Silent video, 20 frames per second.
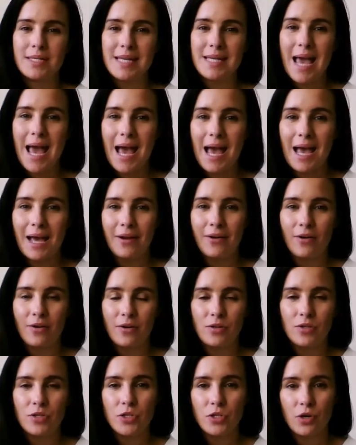us at
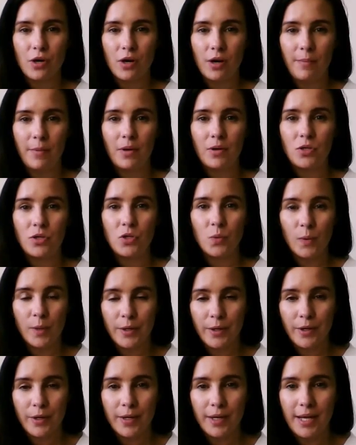Garden Startup on
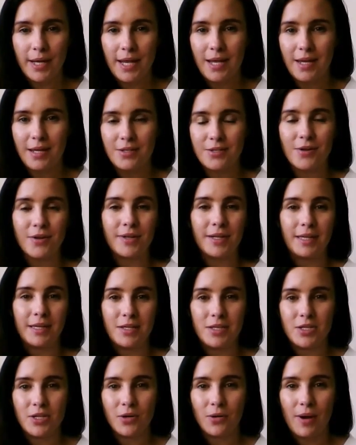Twitter and on
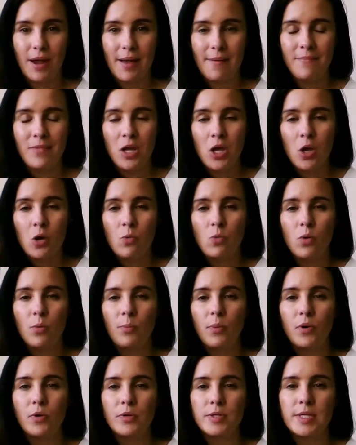Instagram. We'll
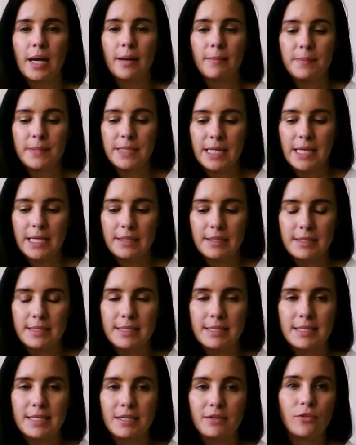post
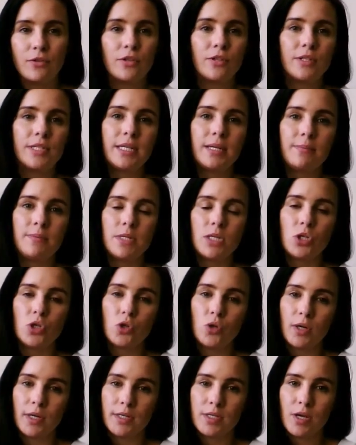updates, different tips and
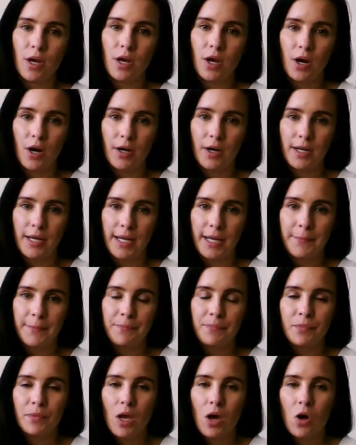tricks on gardening,
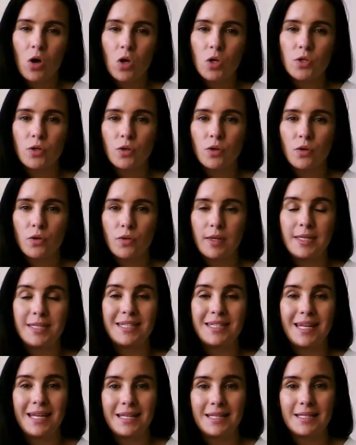also the
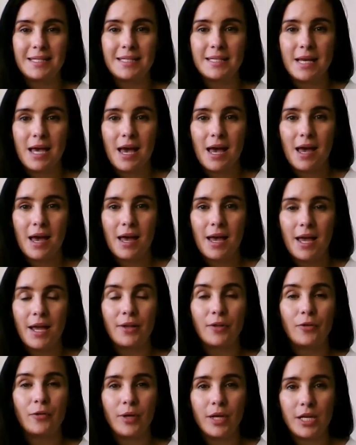dates uh,
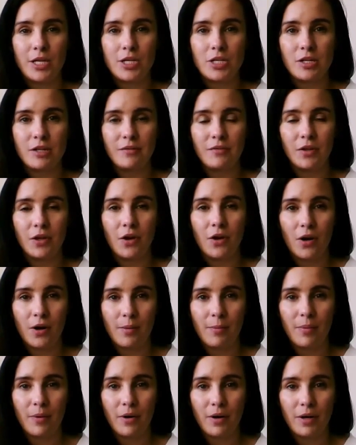and location of the
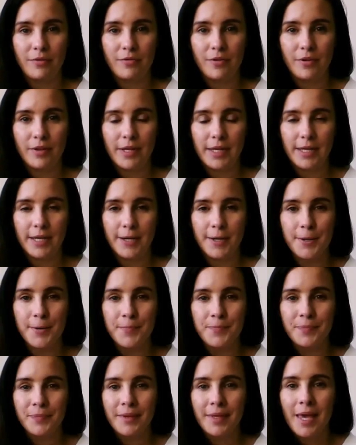garden party for the year.